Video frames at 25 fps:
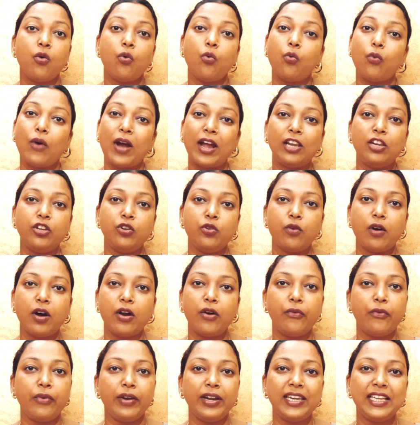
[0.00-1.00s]
while you
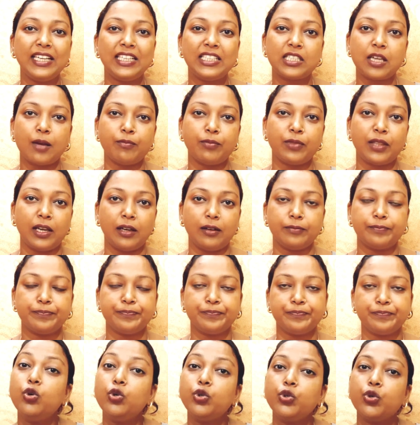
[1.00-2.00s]
are reading something.
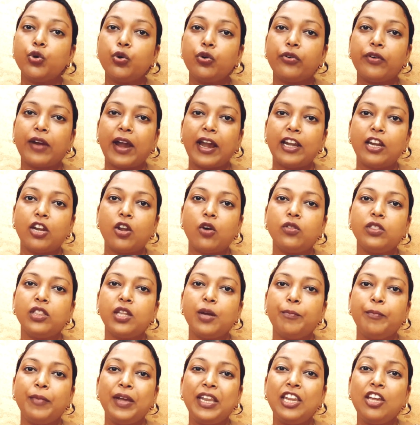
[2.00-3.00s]
You should write down
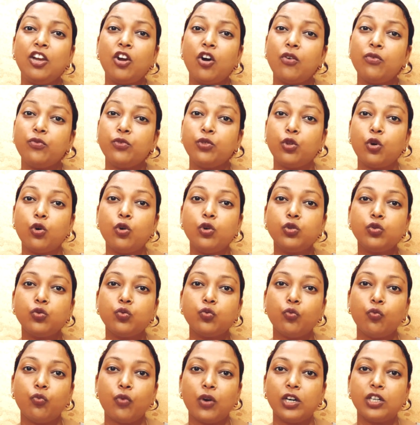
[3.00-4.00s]
the meaning of those
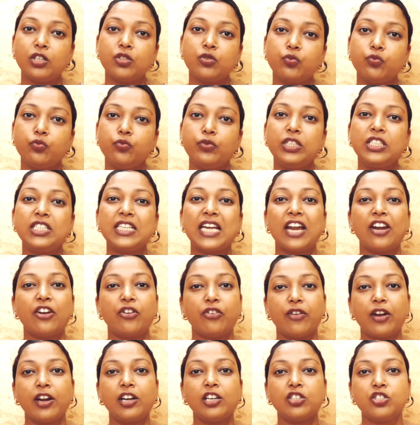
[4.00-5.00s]
words which
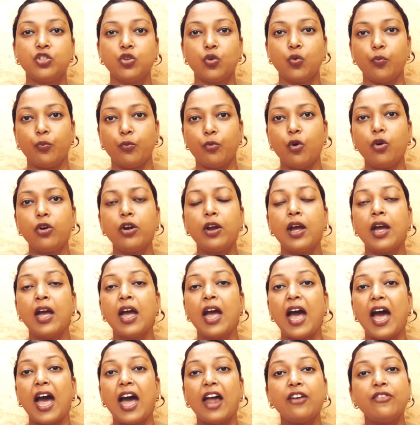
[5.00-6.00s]
attracts you more
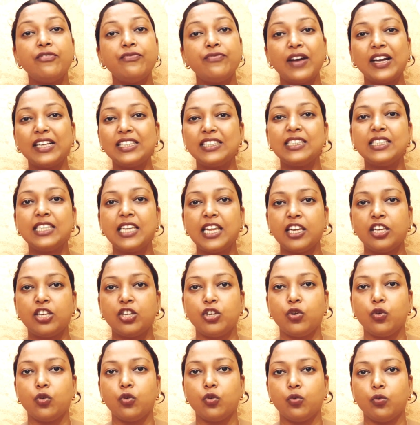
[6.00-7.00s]
and
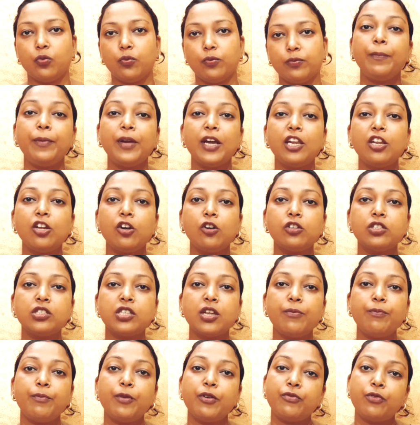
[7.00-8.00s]
fascinate you. Prepare
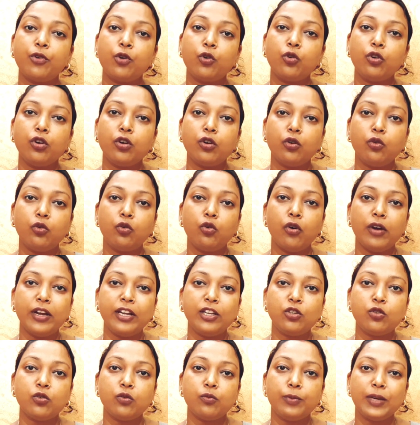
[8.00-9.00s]
yourself before you
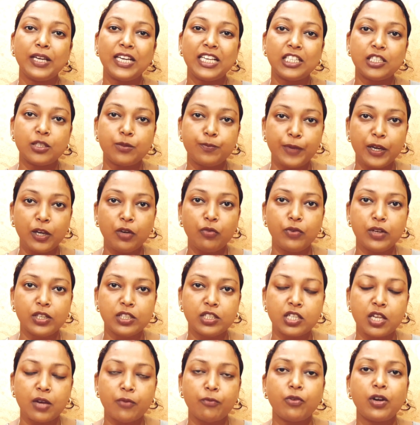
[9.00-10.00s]
going to be speak
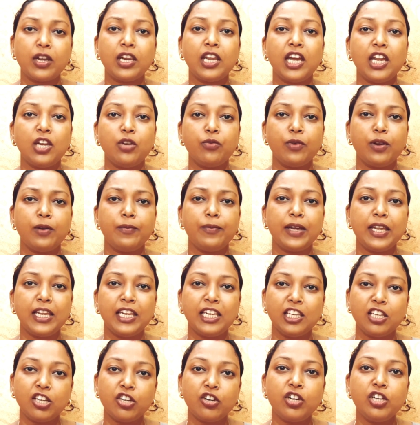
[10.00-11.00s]
with someone. It will be
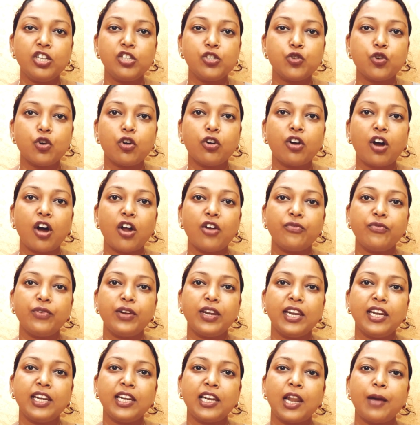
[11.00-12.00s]
increase your
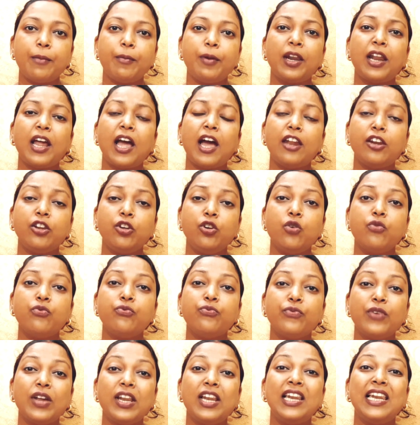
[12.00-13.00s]
confidence level and you
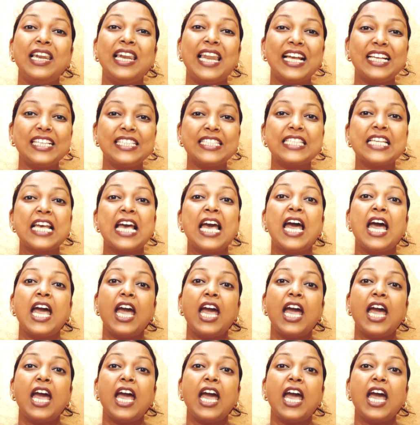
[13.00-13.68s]
feel less